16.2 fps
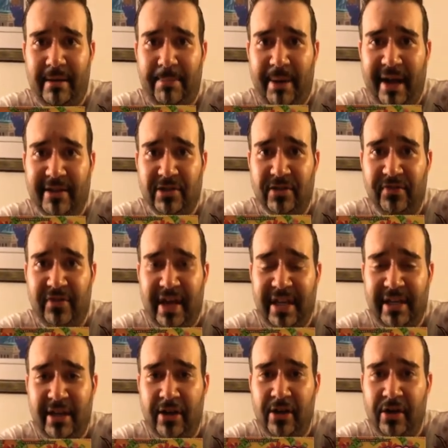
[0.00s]
in
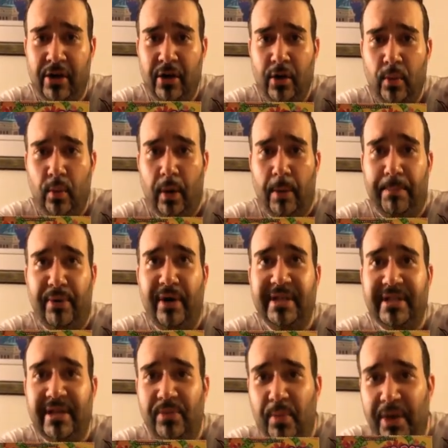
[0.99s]
Pennsylvania, were
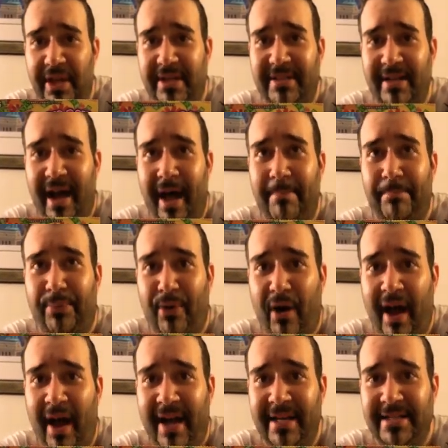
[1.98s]
printed with a top
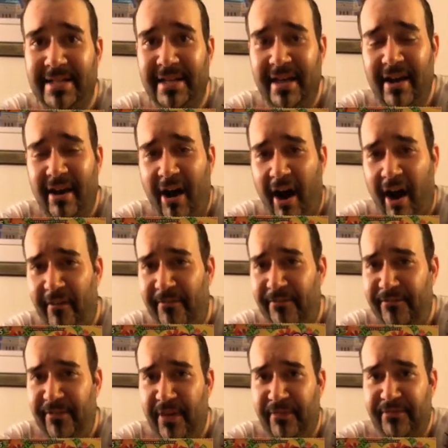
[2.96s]
prize
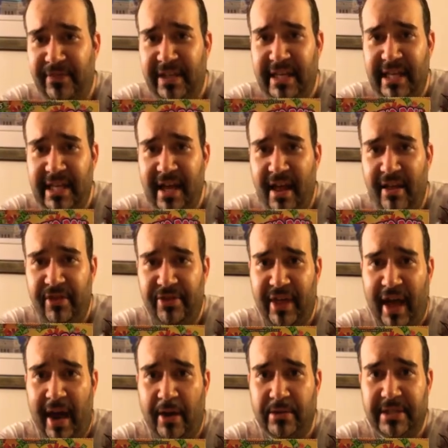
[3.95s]
of
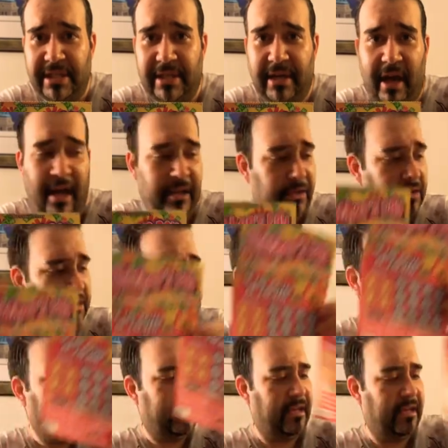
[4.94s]

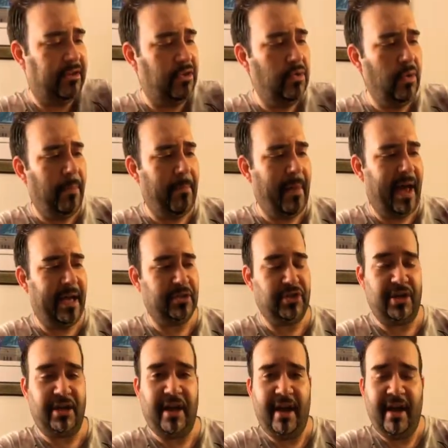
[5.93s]
$50,000. Can you
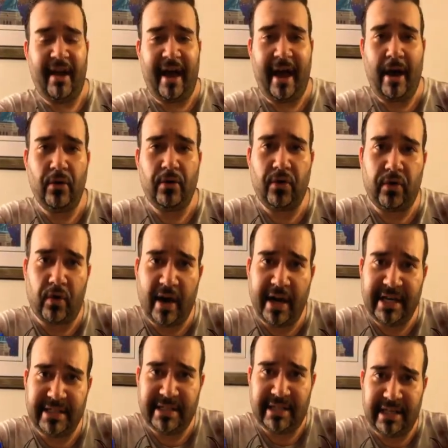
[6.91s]
imagine how
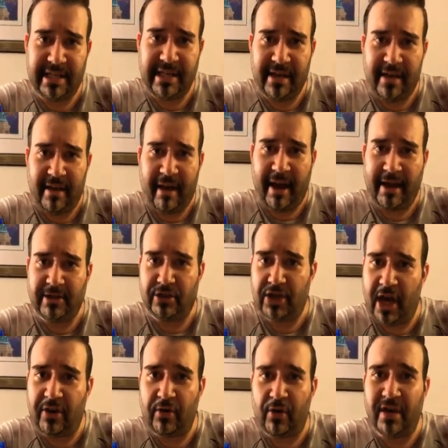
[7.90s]
crazy and
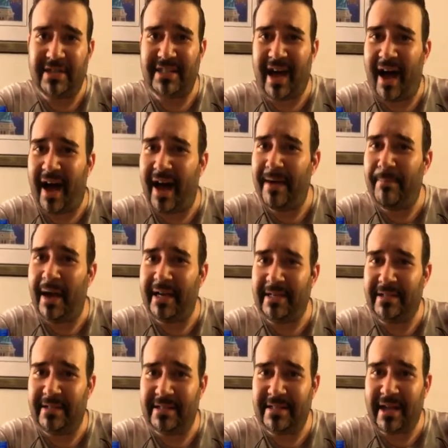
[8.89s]
generous I
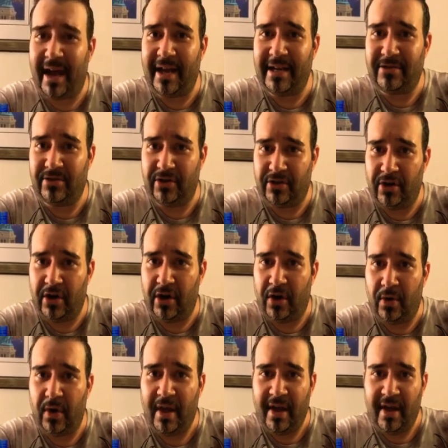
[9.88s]
might decide to
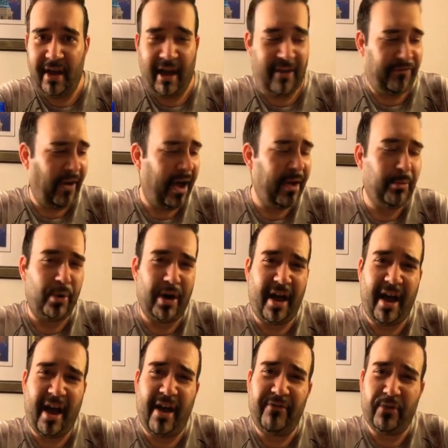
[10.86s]
go if I were
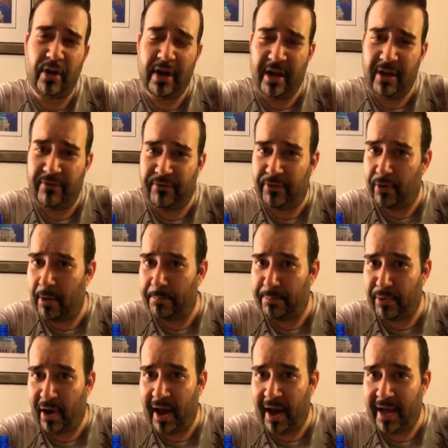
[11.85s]
to ever hit for a
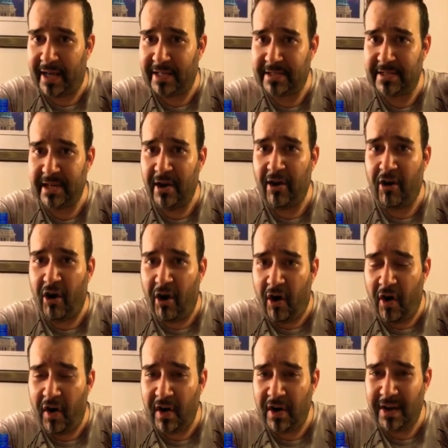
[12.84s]
prize
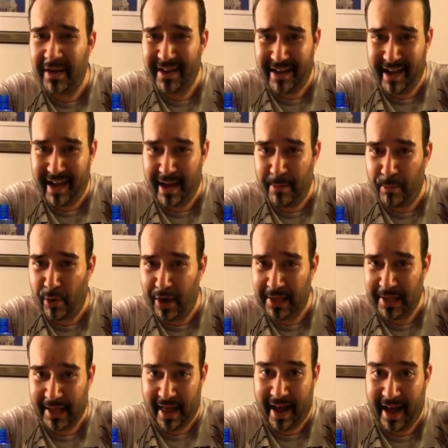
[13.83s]
on camera
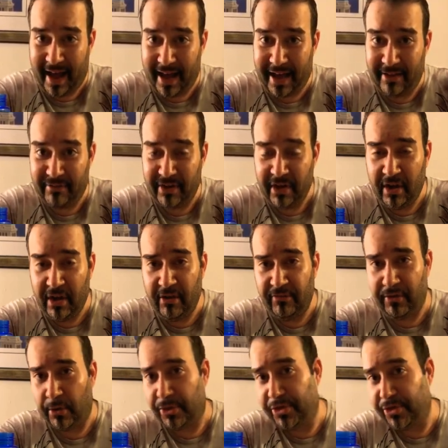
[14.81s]
live
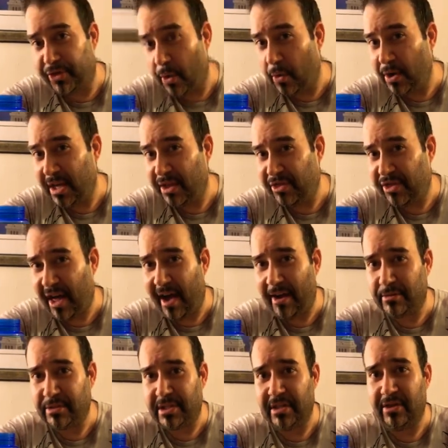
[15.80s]
for
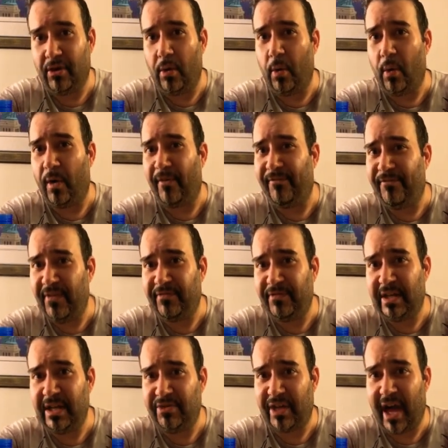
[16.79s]
$30,000 or
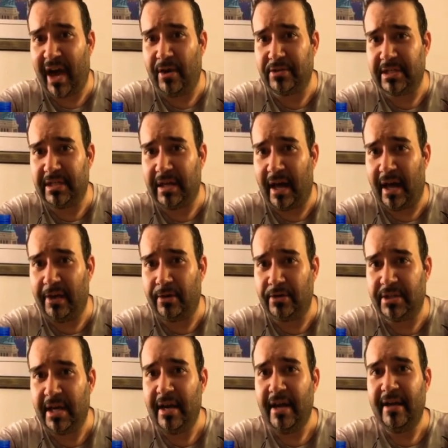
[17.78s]

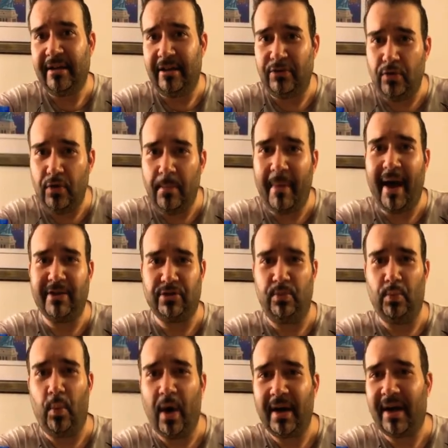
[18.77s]
$50,000? Can you
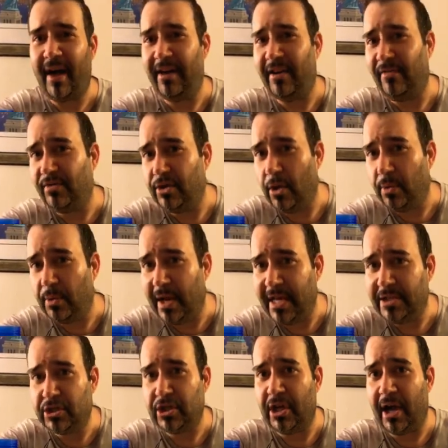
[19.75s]
imagine what kind of
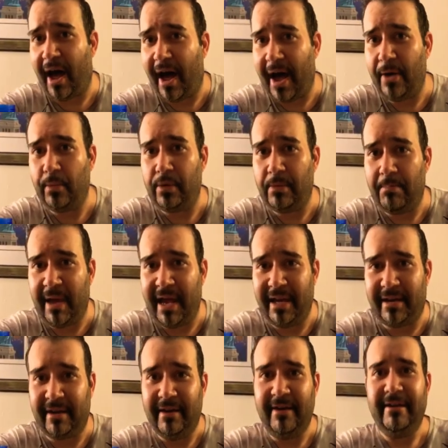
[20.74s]
donation I would
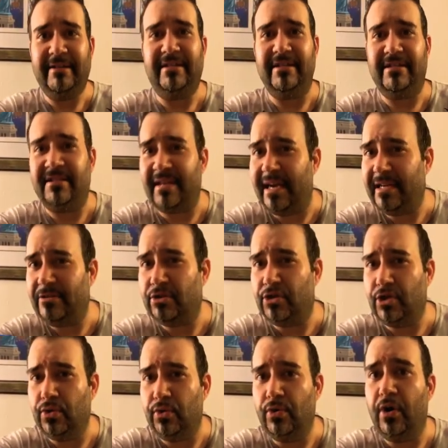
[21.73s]
make to St.
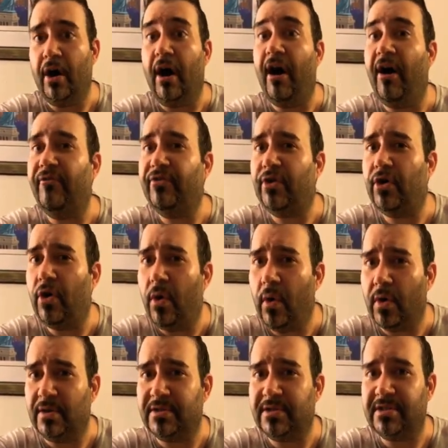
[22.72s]
Jude? Of
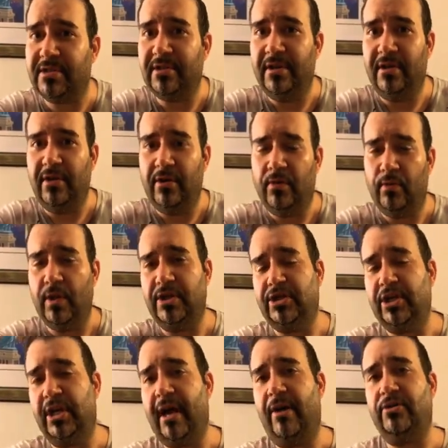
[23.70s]
course,
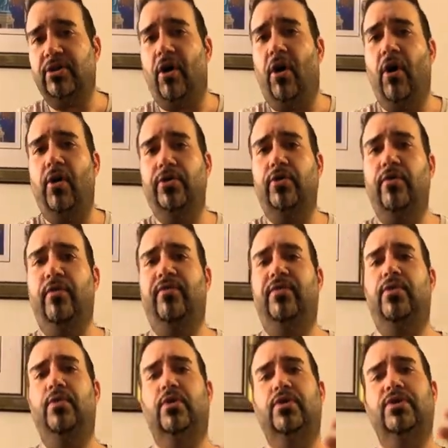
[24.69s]
reaching out to all you
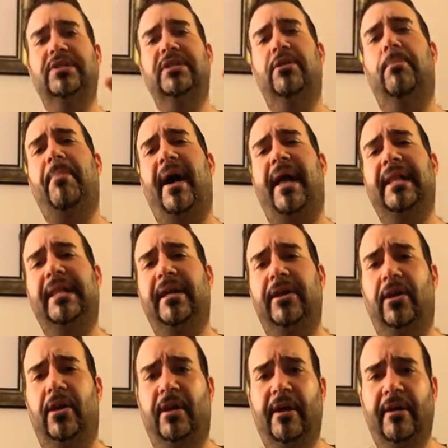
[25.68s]
viewers little by
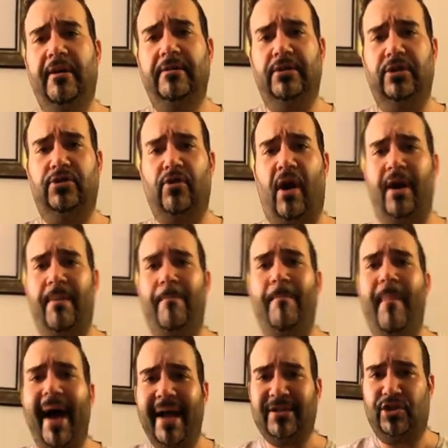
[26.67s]
little to try to
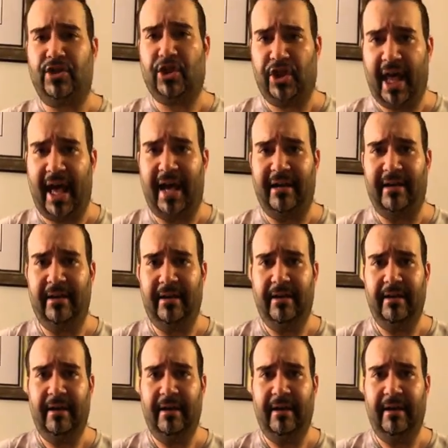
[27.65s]
match that